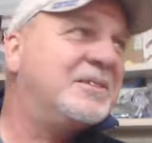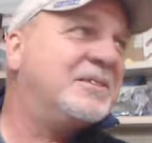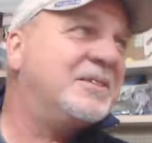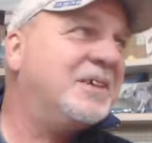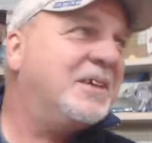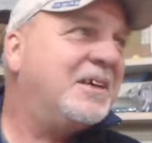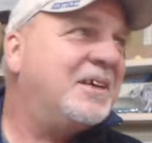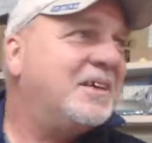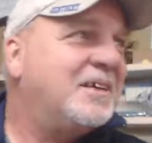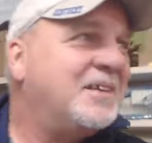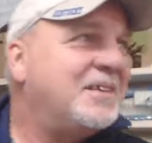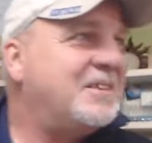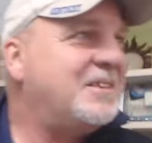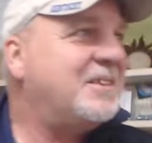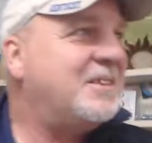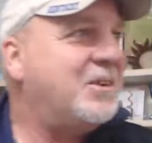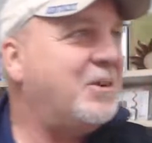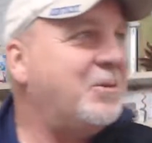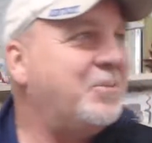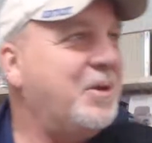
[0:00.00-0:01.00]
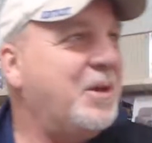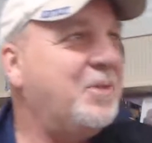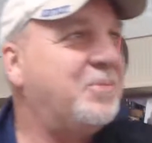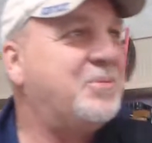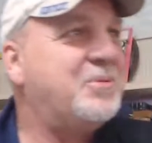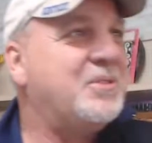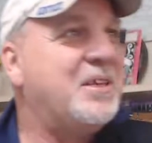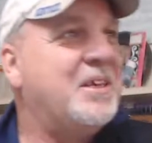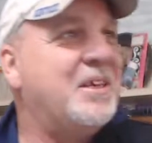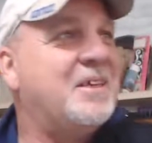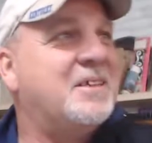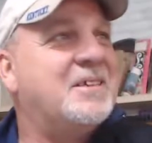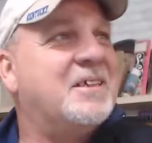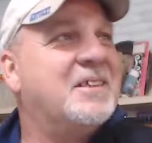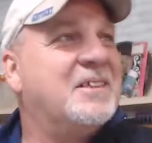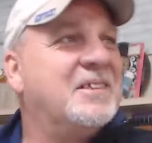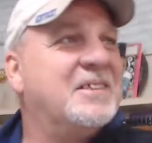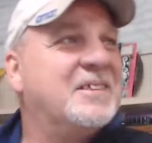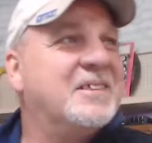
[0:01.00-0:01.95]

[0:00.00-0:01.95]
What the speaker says: are gonna be upset.